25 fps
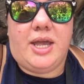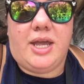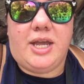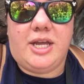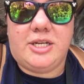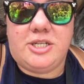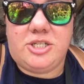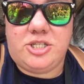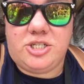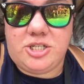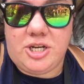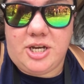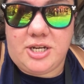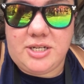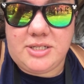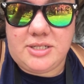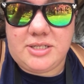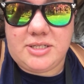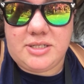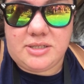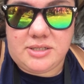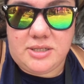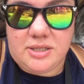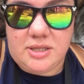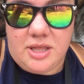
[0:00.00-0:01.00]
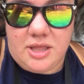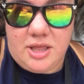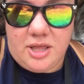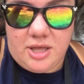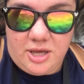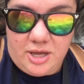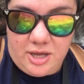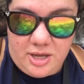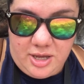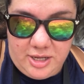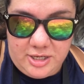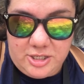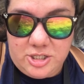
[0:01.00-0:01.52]
It's just
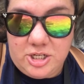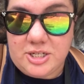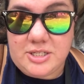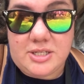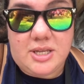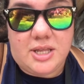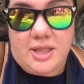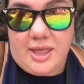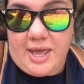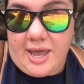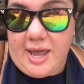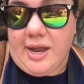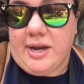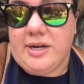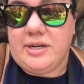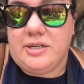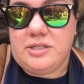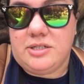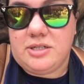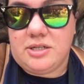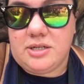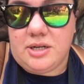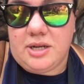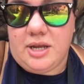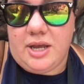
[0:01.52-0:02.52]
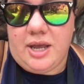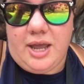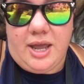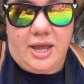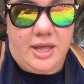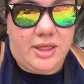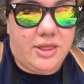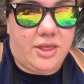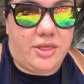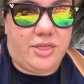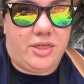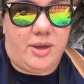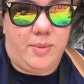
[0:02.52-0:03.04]
the land in the